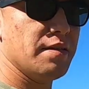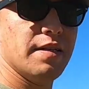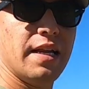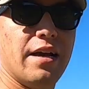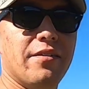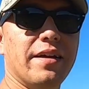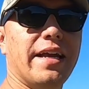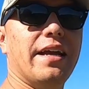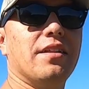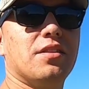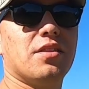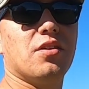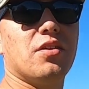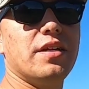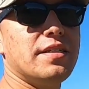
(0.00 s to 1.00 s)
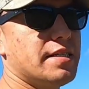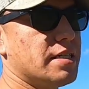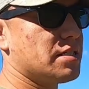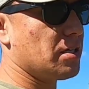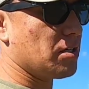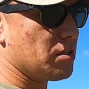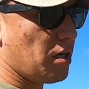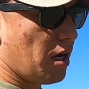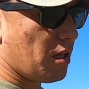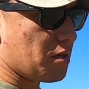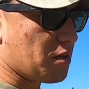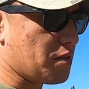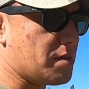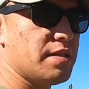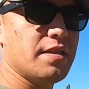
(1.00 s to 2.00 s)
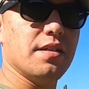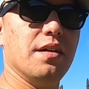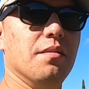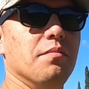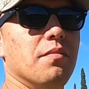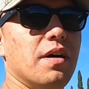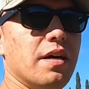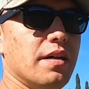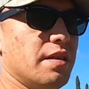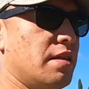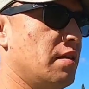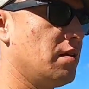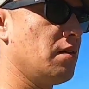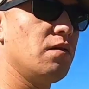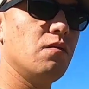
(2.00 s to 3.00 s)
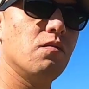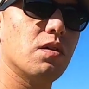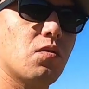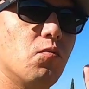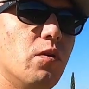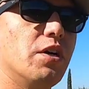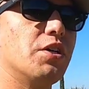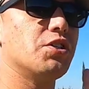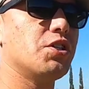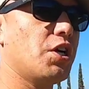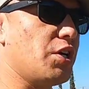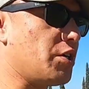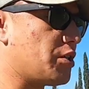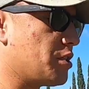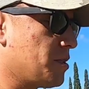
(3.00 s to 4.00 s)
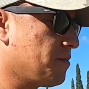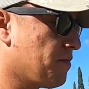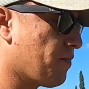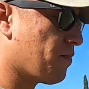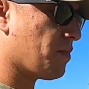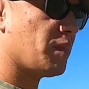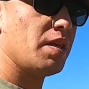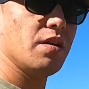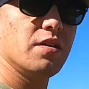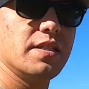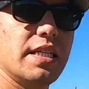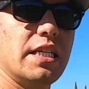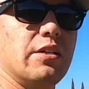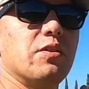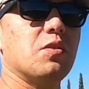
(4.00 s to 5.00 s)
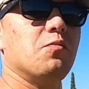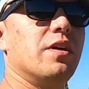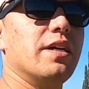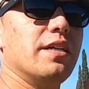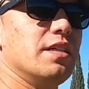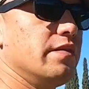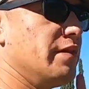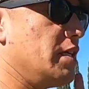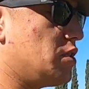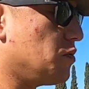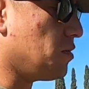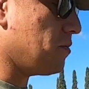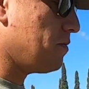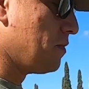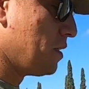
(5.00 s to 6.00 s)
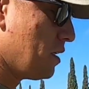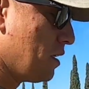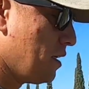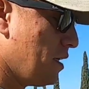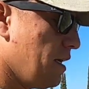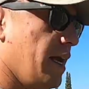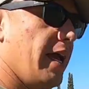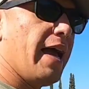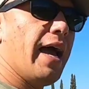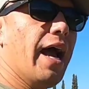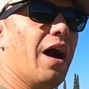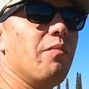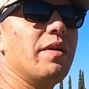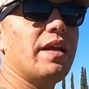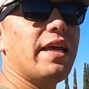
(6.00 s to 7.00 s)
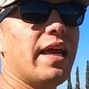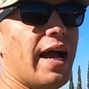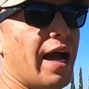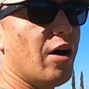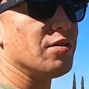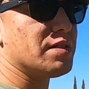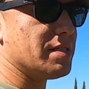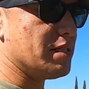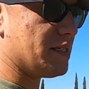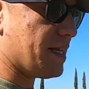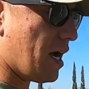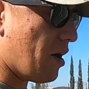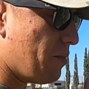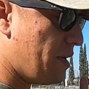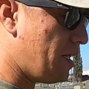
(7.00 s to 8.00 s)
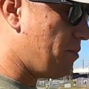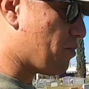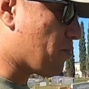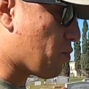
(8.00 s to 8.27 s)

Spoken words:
Now again, $3,600 a month with one church. You're dealing with one individual. How many houses, how many